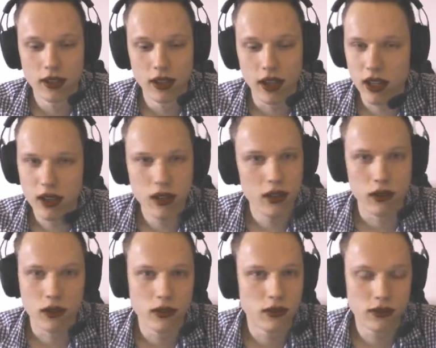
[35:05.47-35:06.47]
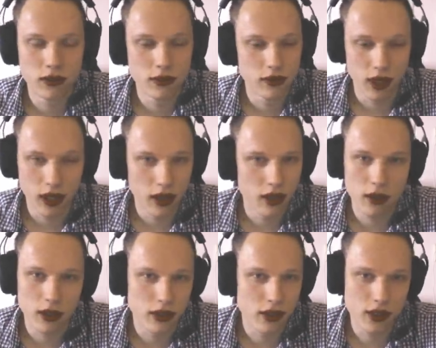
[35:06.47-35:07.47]
I don't know. I don't know.
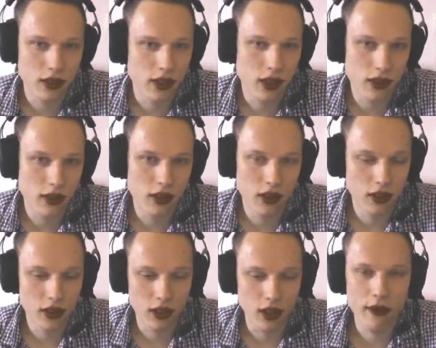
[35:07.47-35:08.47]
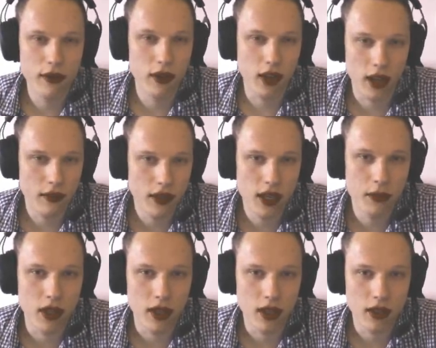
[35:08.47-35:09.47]
It's it's it. You have it, I have it in
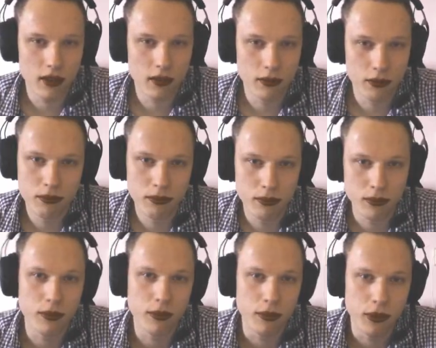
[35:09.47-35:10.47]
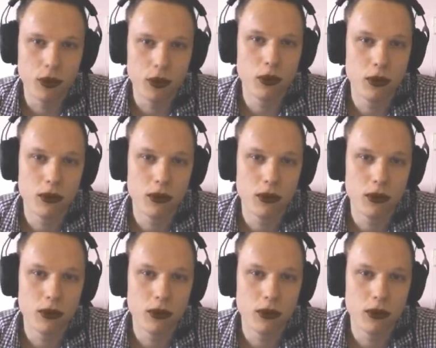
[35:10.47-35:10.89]
me, and you